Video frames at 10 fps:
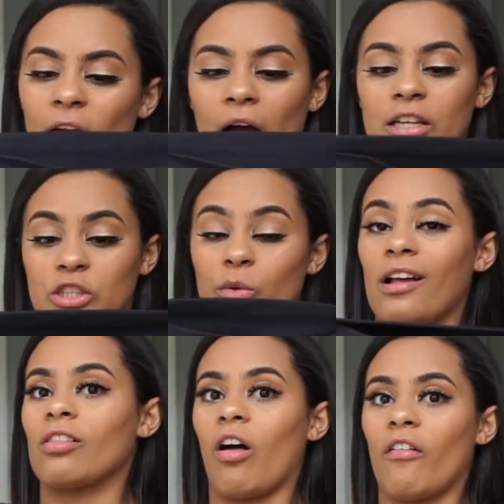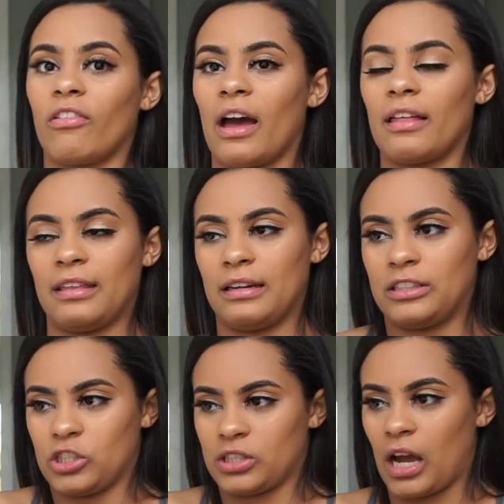Uh, so I love that, that
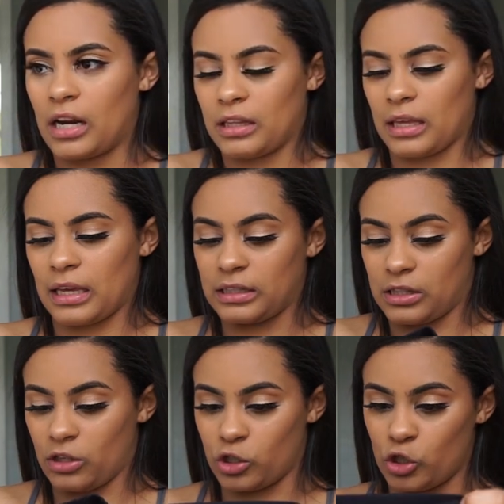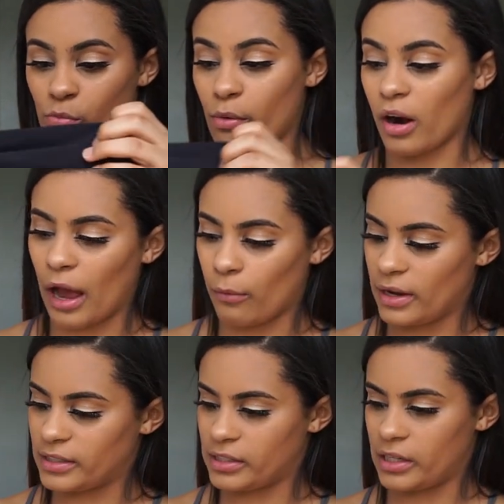it just kind of like, it, they're super
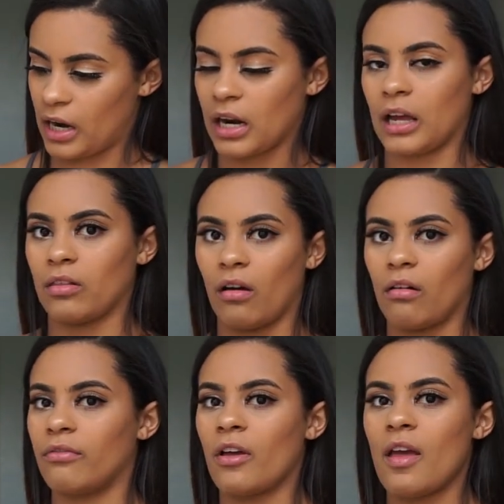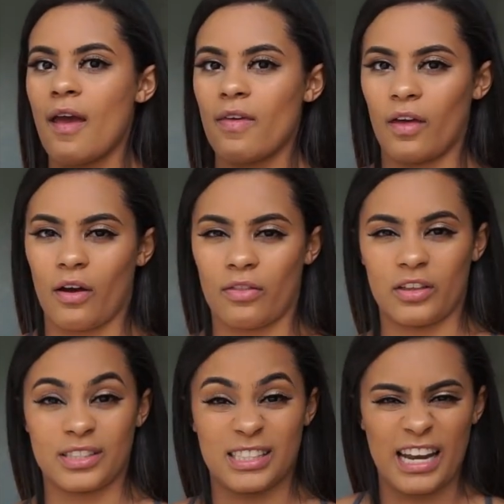high-waisted and I love the,
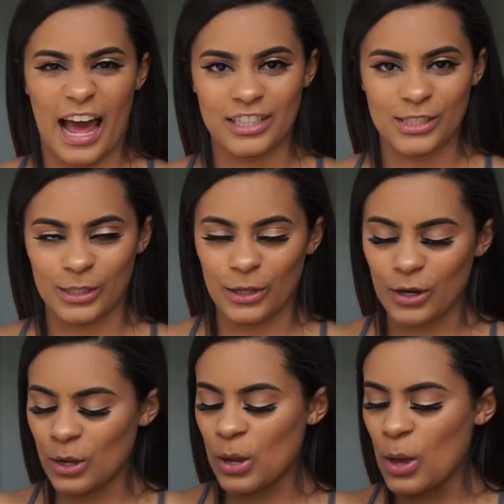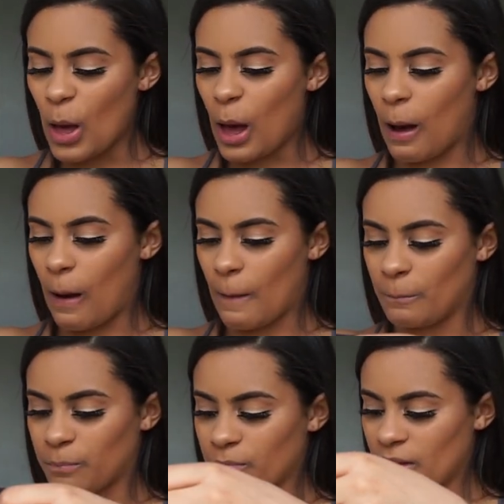the snatched look.
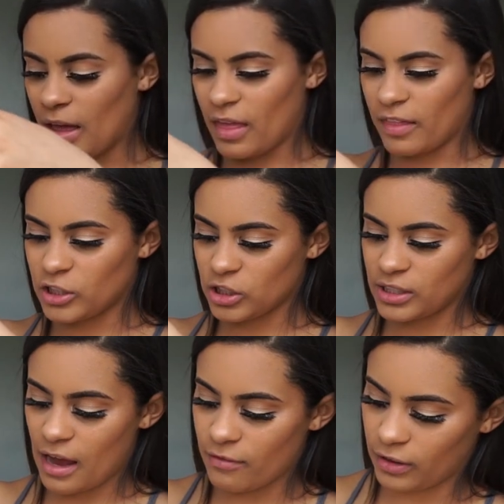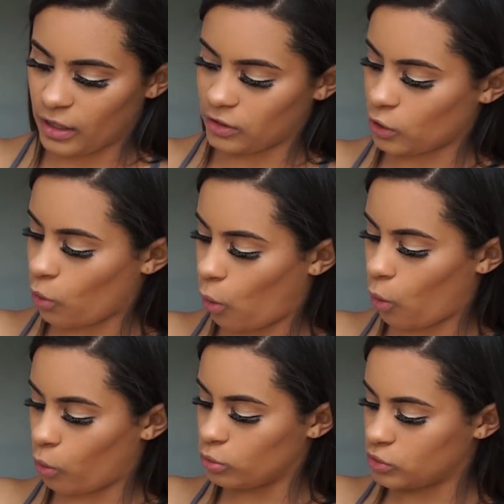Um, and then they just have like little
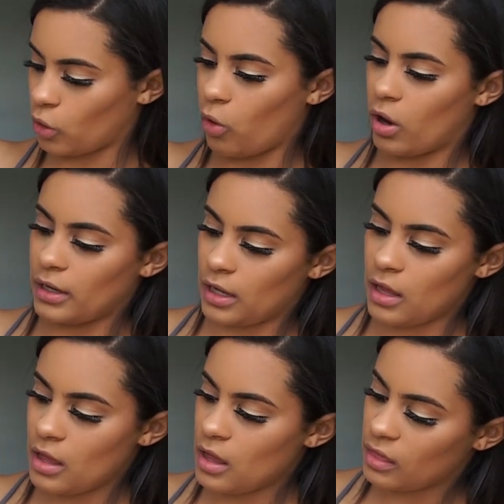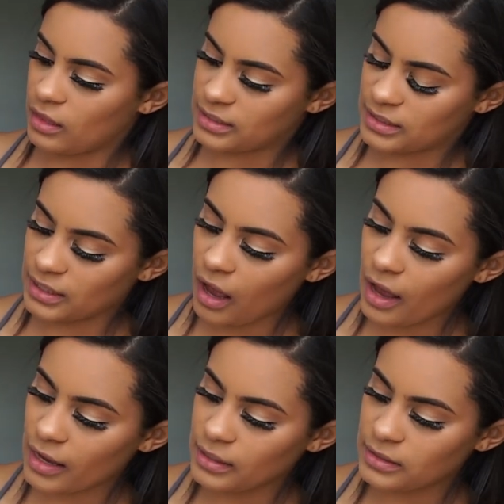holes on the
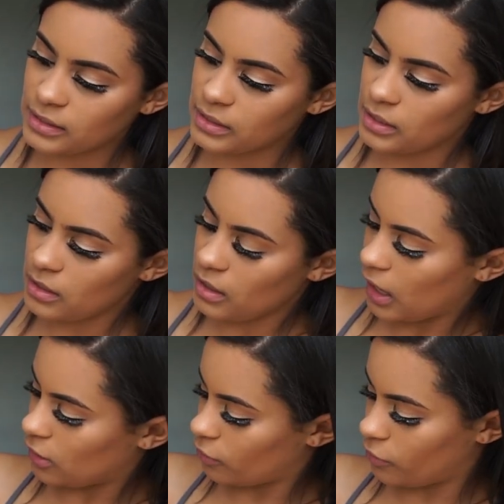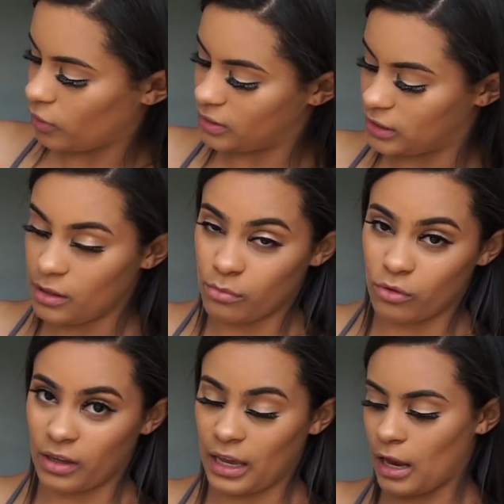sides. I don't know if you can see them
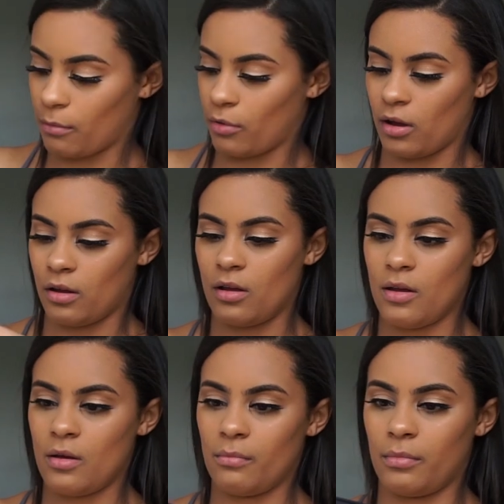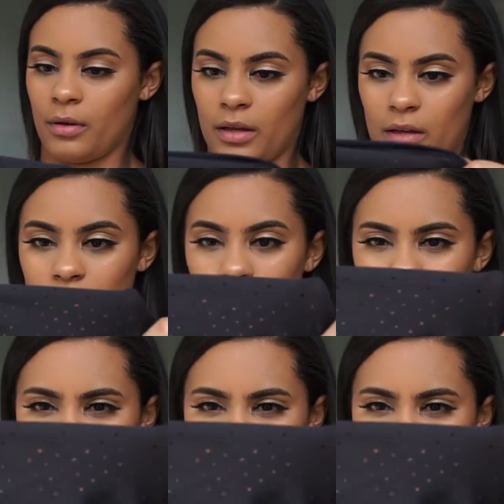through the camera, but